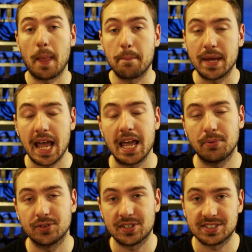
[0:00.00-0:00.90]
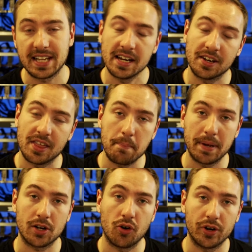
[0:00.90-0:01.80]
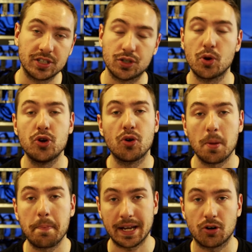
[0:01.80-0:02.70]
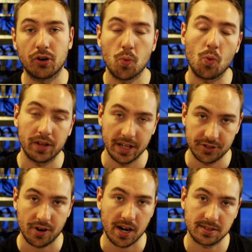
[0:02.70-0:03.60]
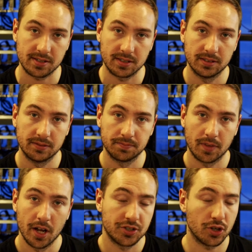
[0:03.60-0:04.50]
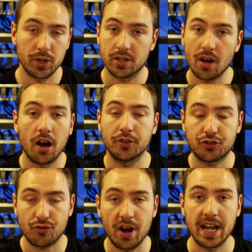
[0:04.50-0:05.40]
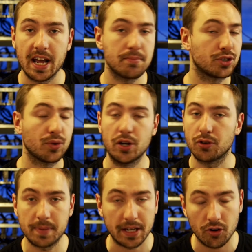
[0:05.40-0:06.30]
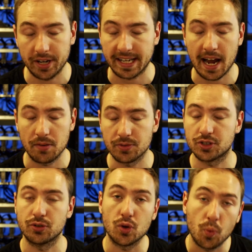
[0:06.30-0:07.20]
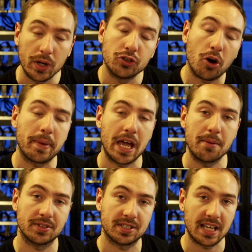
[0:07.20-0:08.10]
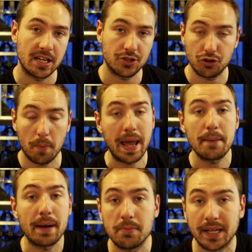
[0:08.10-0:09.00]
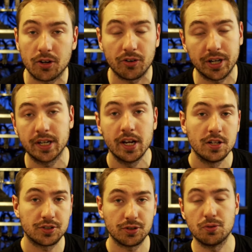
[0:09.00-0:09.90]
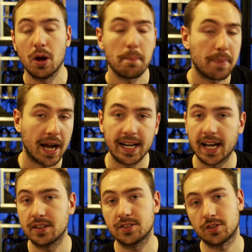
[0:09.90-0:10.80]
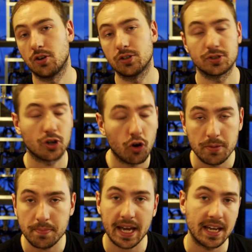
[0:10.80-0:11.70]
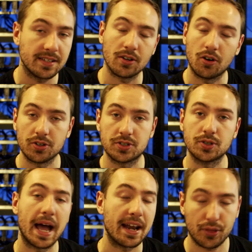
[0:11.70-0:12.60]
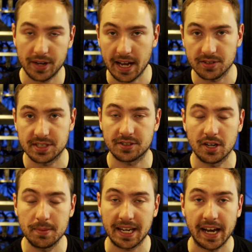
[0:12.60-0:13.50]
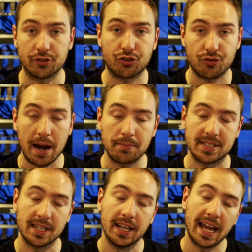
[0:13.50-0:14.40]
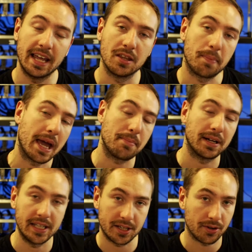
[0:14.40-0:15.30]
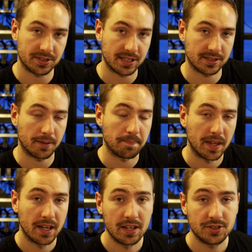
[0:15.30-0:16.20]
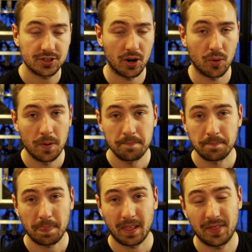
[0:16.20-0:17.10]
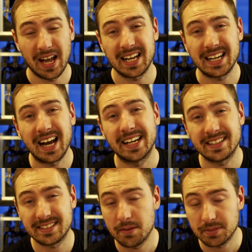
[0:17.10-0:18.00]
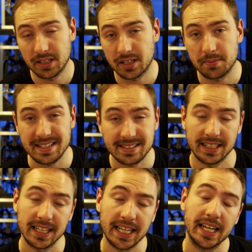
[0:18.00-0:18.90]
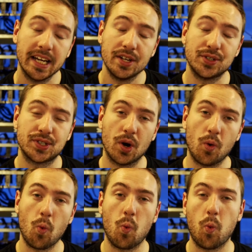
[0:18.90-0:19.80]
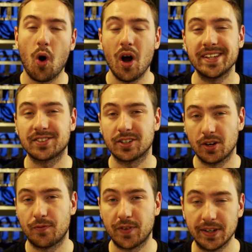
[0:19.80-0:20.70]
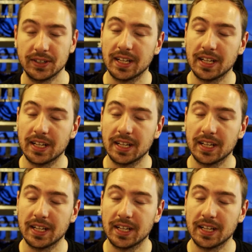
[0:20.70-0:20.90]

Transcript: be able to send that Bitcoin to another Bitcoin wallet address. So you can't trade it between other Bitcoin accounts. So you will not be able to send your PayPal Bitcoin to Binance or to Coinbase or to anything else. It's going to be kind of trapped in the PayPal ecosystem. So that kind of seems a little bit silly. So what it's going to feel